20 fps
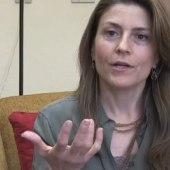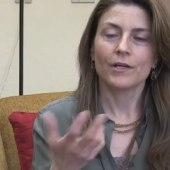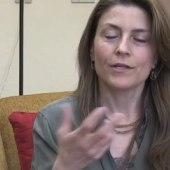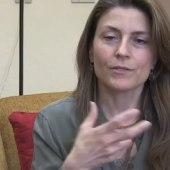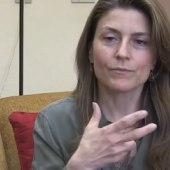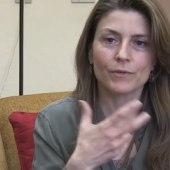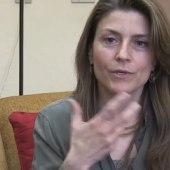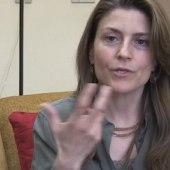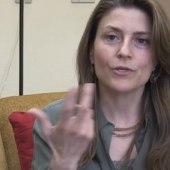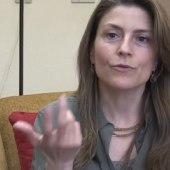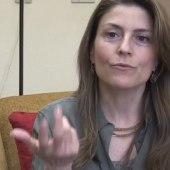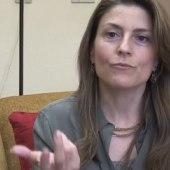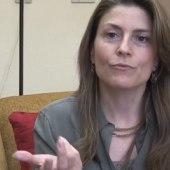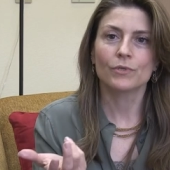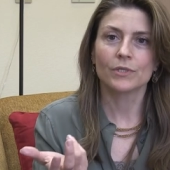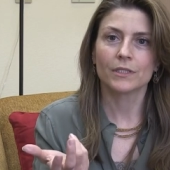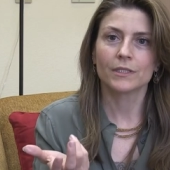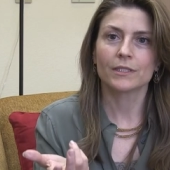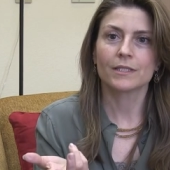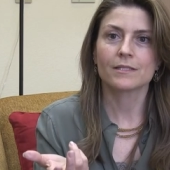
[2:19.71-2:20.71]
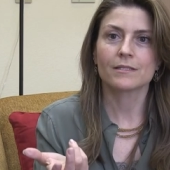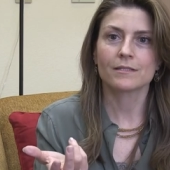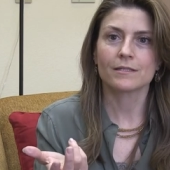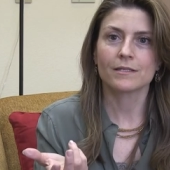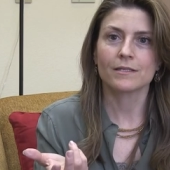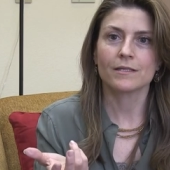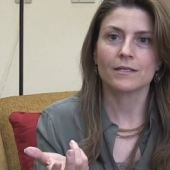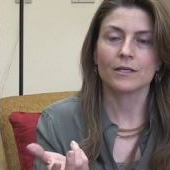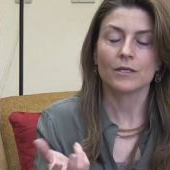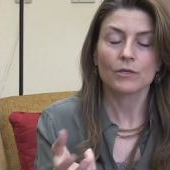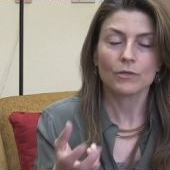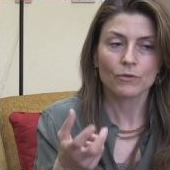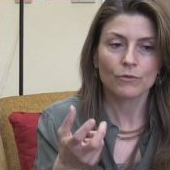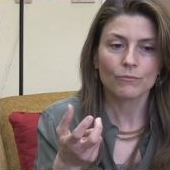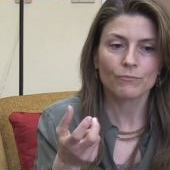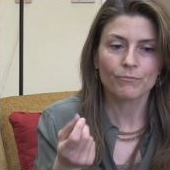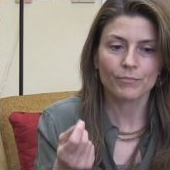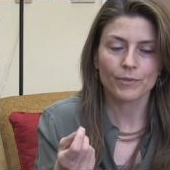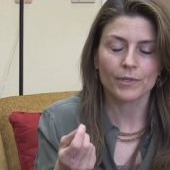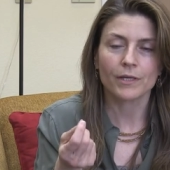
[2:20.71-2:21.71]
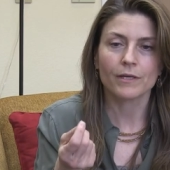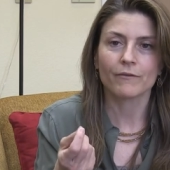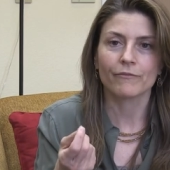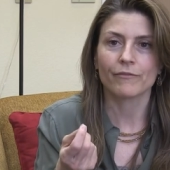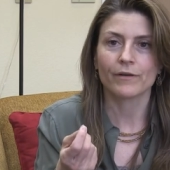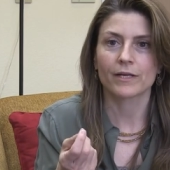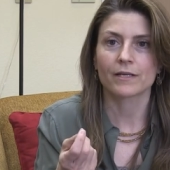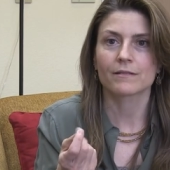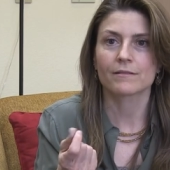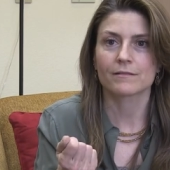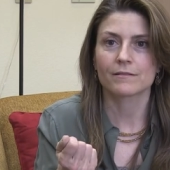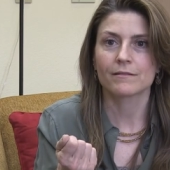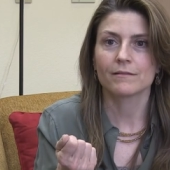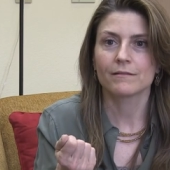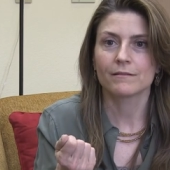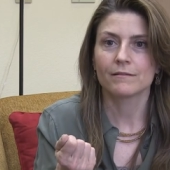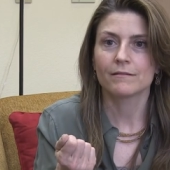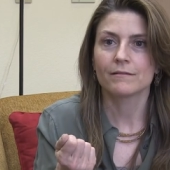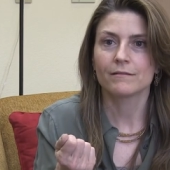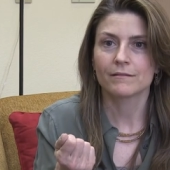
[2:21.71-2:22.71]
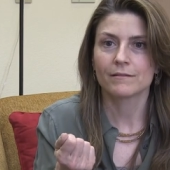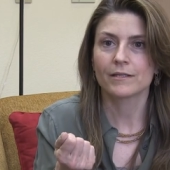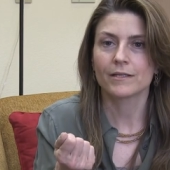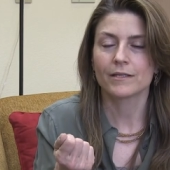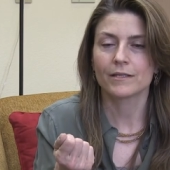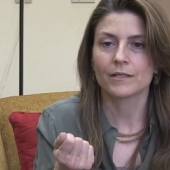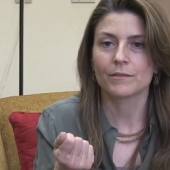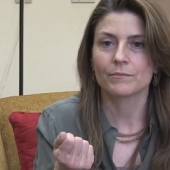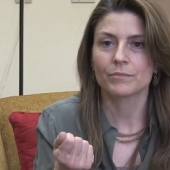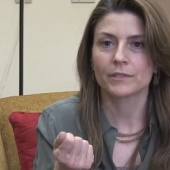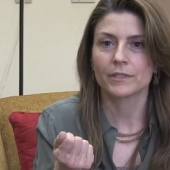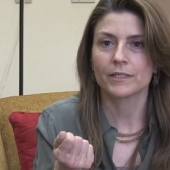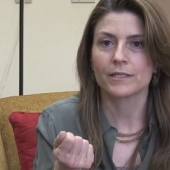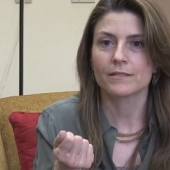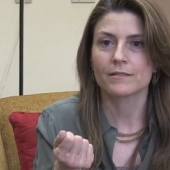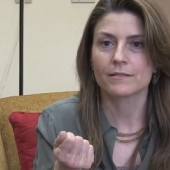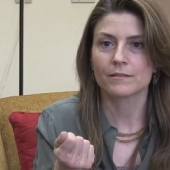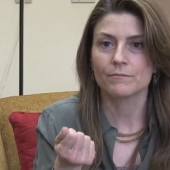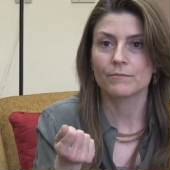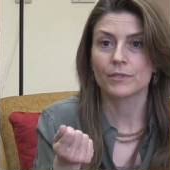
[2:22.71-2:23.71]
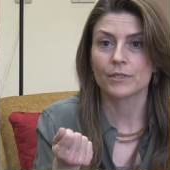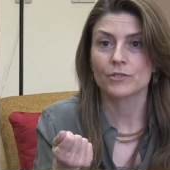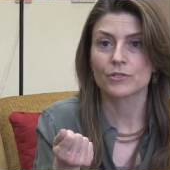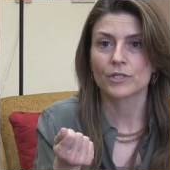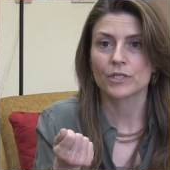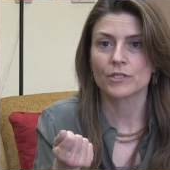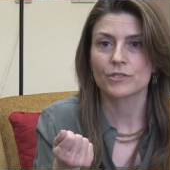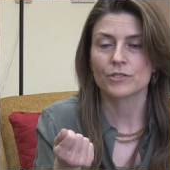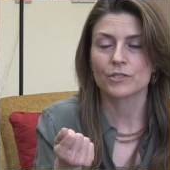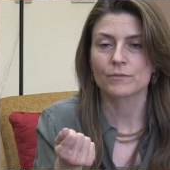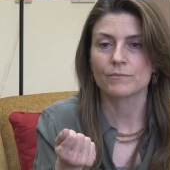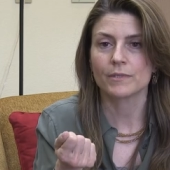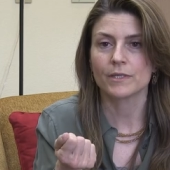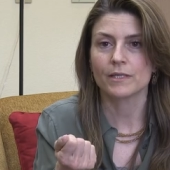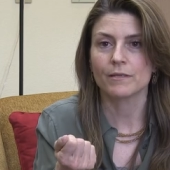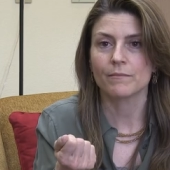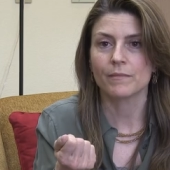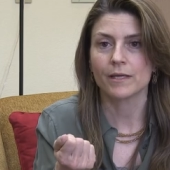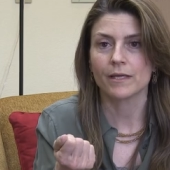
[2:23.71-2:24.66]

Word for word: it's when you really see big effects taking place and big changes being